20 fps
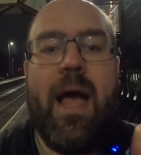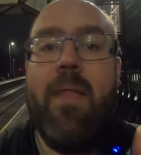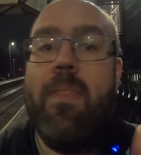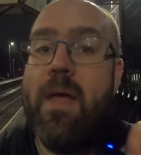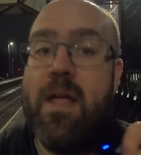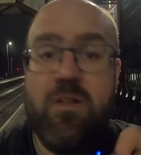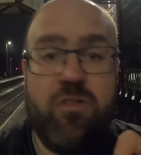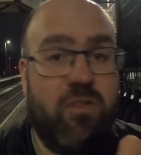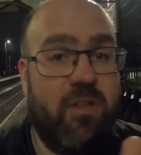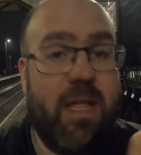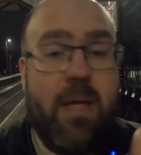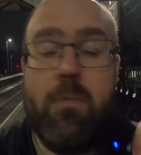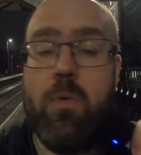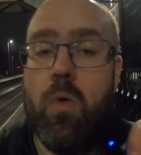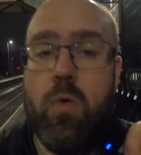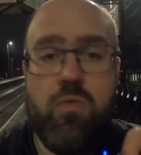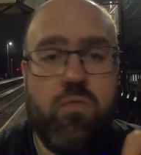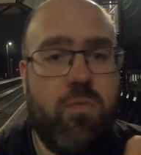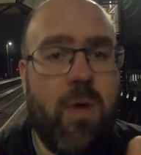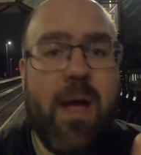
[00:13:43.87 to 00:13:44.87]
and then just keep
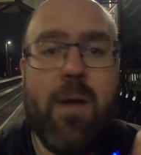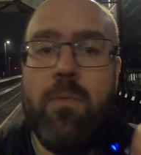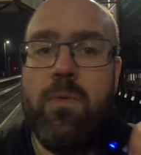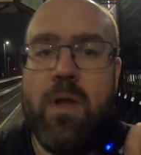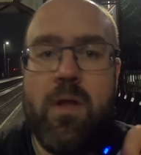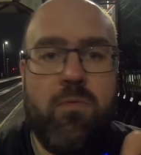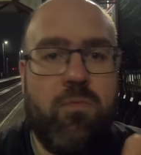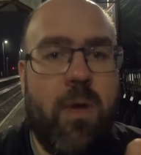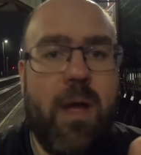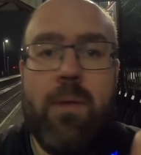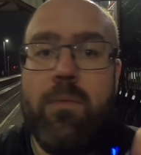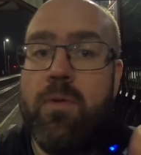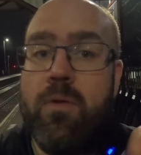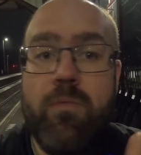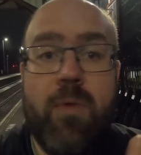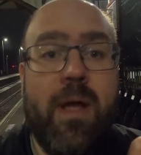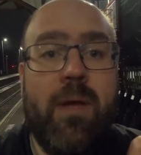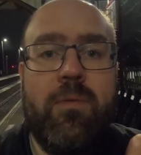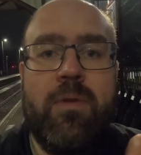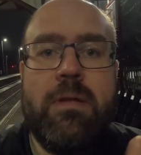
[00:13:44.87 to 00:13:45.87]
going round and round and
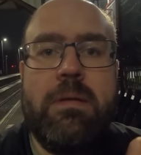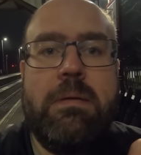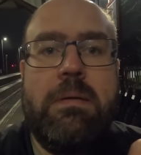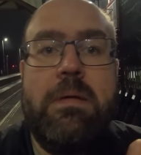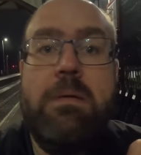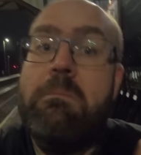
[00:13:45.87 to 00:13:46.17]
round.